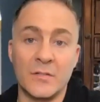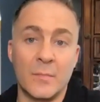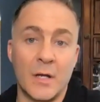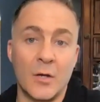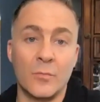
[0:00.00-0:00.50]
and
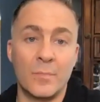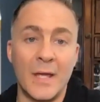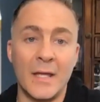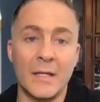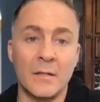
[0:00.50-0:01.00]
my own
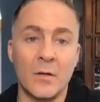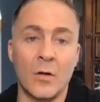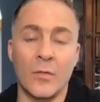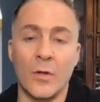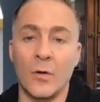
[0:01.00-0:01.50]
pain.
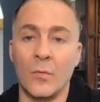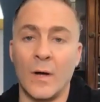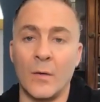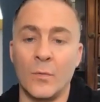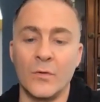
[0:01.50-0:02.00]
Although
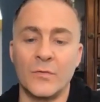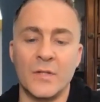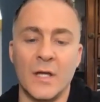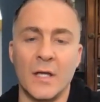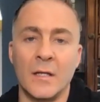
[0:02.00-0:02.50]
I will
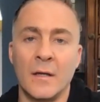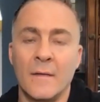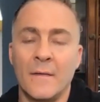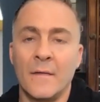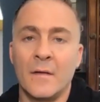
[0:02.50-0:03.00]
say
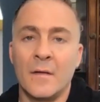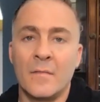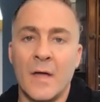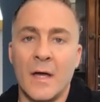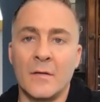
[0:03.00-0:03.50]

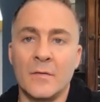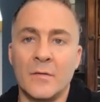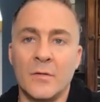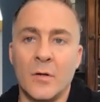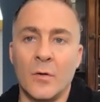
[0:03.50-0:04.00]
that,
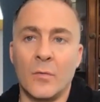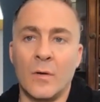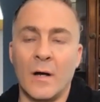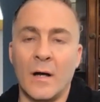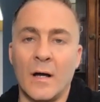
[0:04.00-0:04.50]

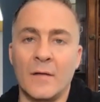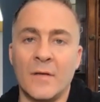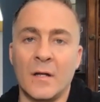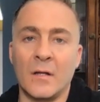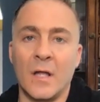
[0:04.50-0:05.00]
I've
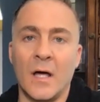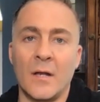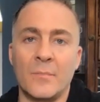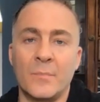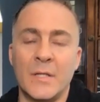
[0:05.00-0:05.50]
had a lot
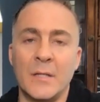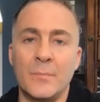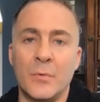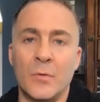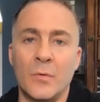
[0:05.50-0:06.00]
of
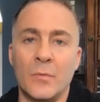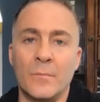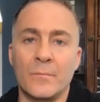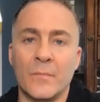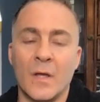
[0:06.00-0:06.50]
people.
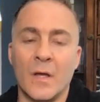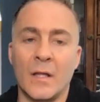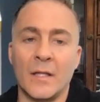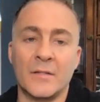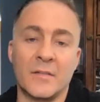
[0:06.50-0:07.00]
I
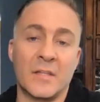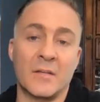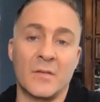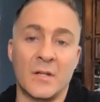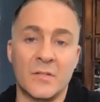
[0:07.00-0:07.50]
like to think
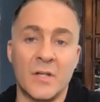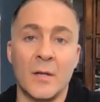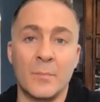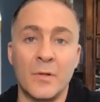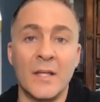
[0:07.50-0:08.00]
of it as
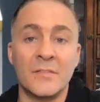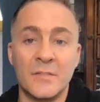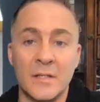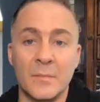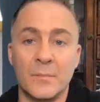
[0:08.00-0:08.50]
God
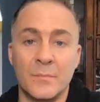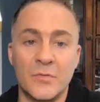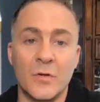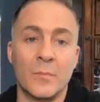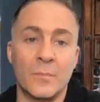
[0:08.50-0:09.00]
placing
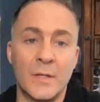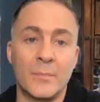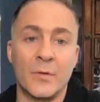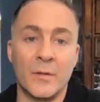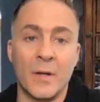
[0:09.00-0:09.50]
certain
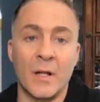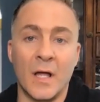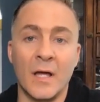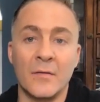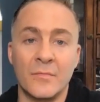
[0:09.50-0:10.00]
people in my
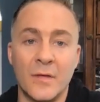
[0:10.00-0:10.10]
life.